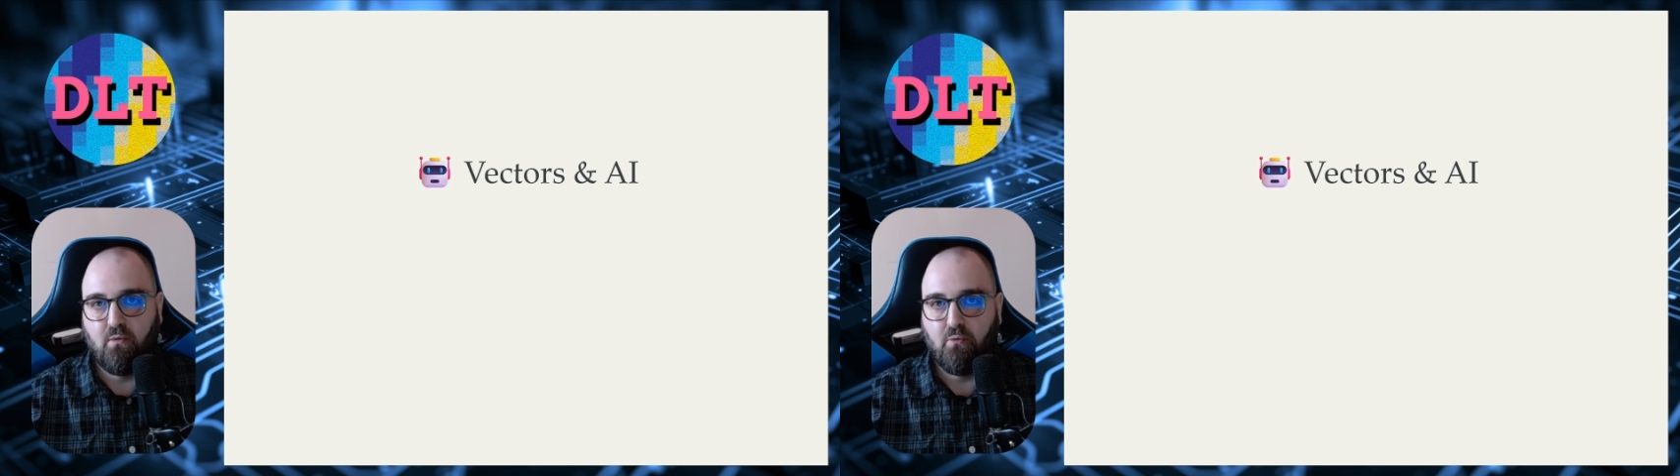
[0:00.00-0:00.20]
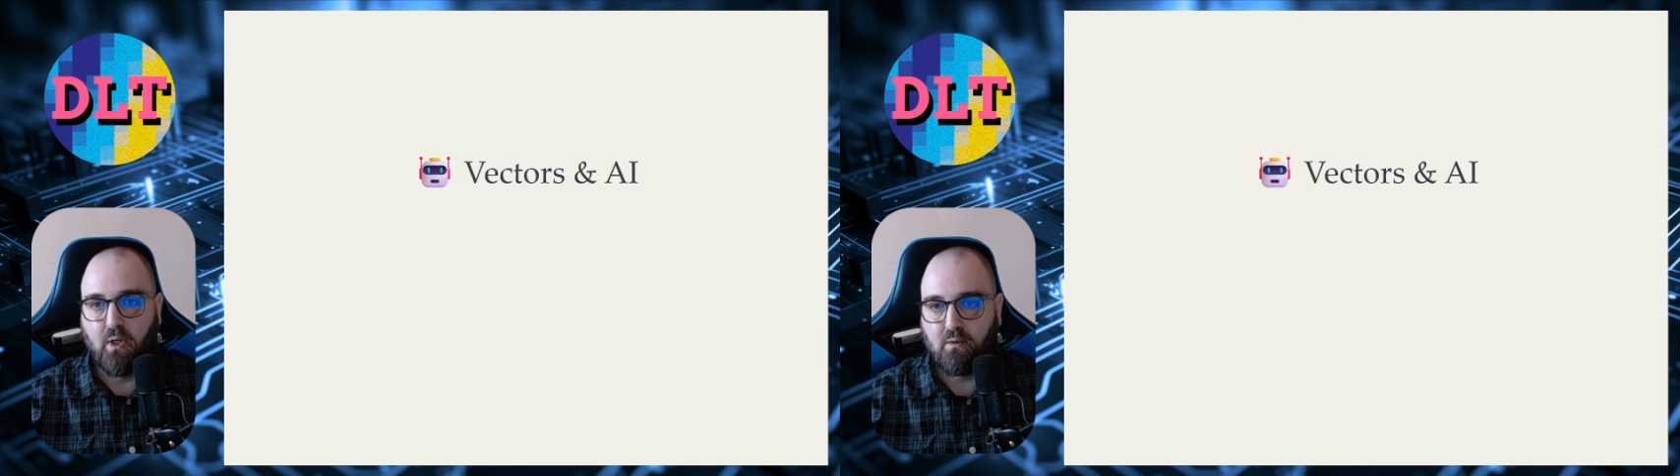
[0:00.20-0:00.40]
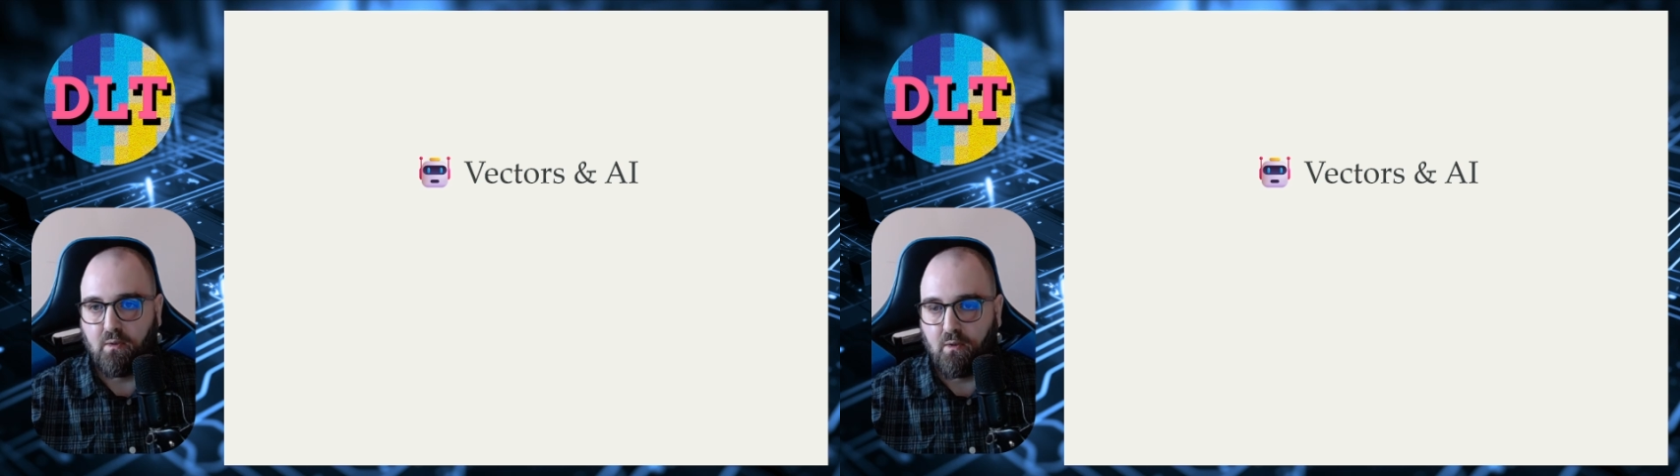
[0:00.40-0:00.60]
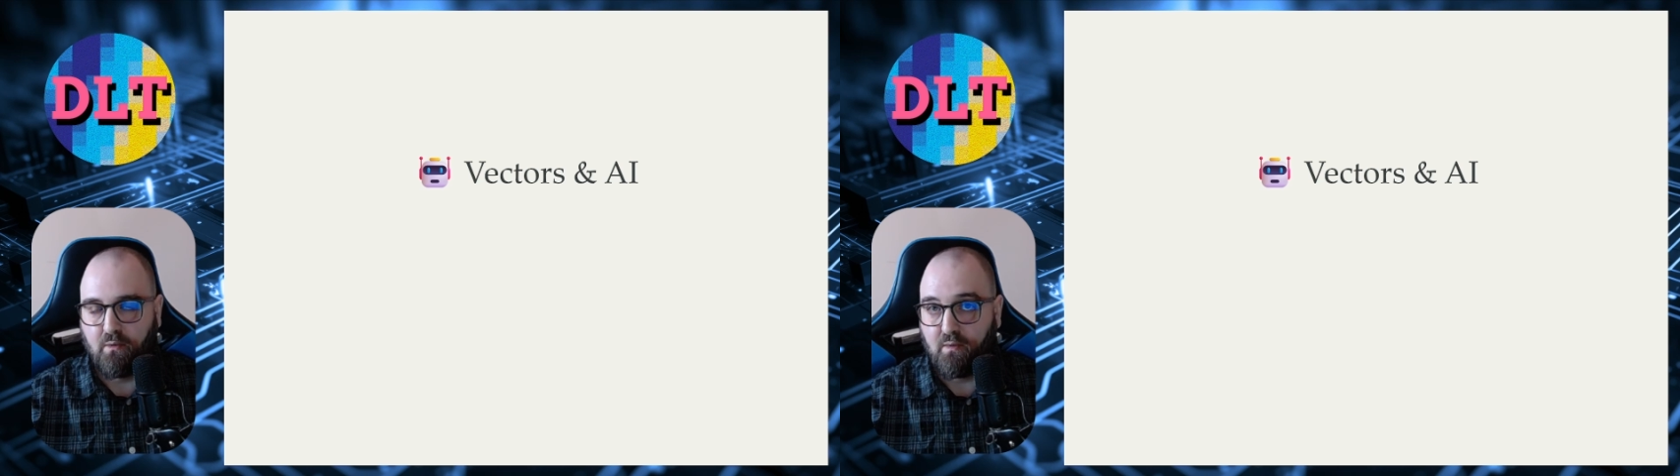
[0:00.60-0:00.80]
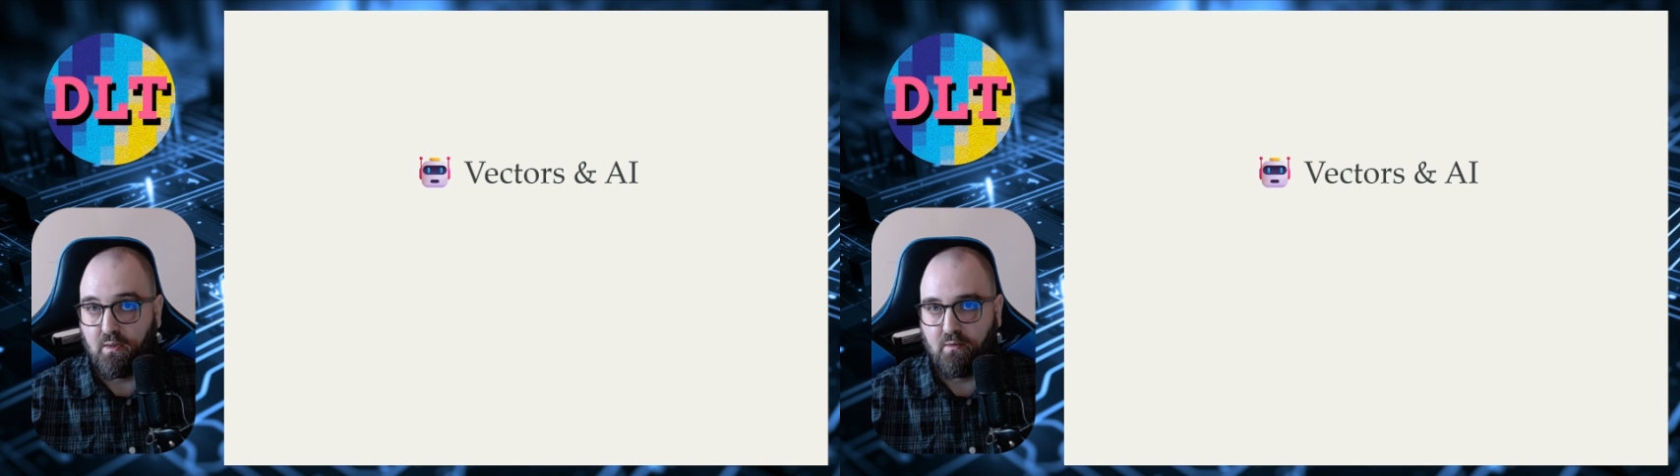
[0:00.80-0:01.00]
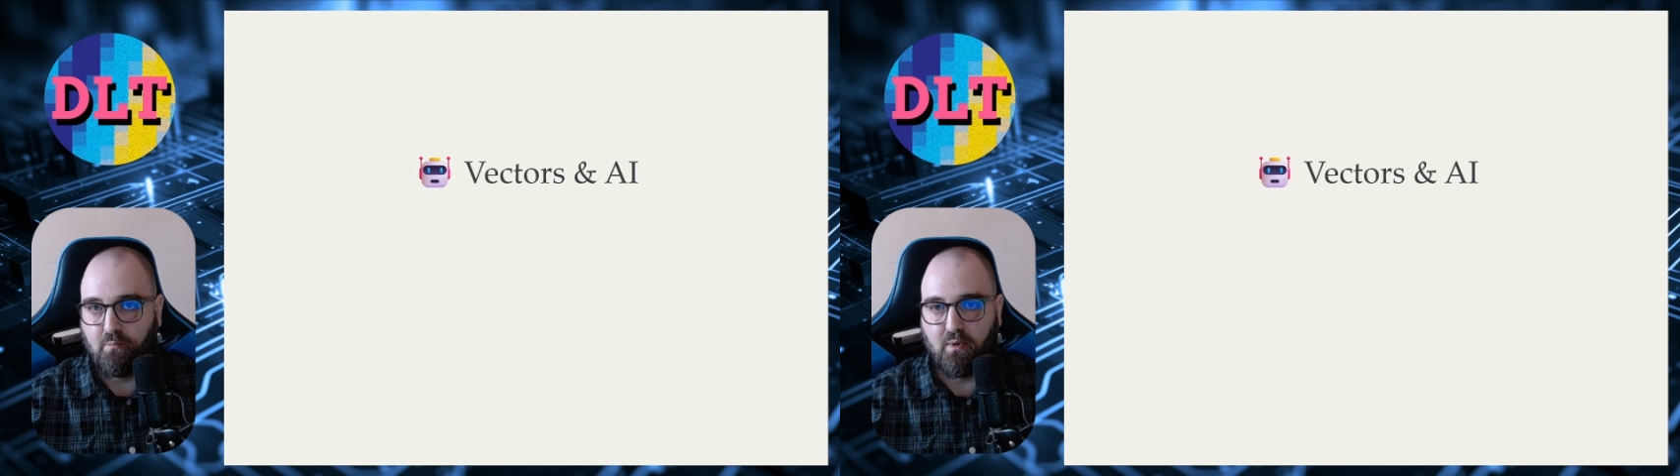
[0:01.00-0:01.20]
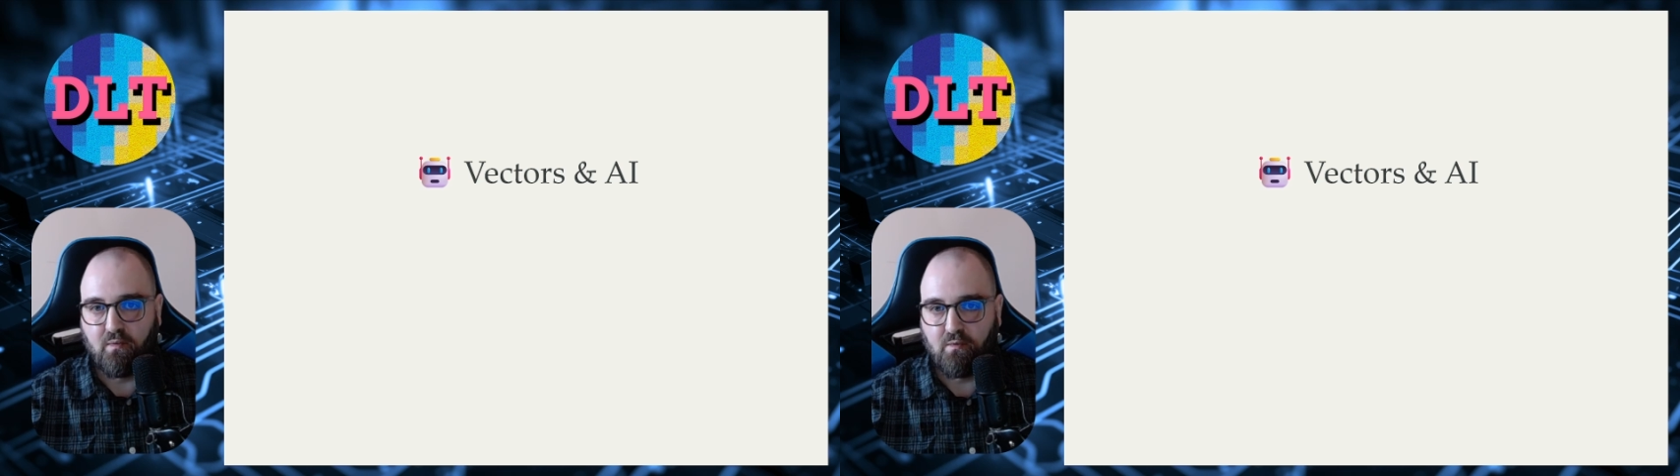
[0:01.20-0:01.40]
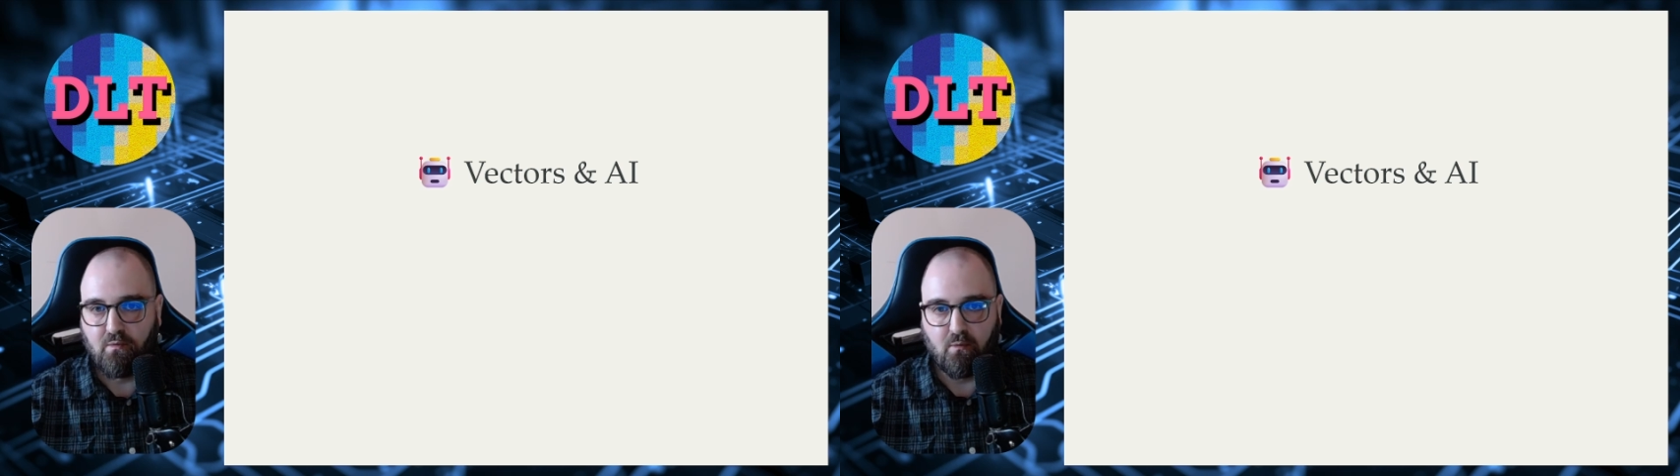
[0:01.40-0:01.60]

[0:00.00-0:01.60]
directly on the database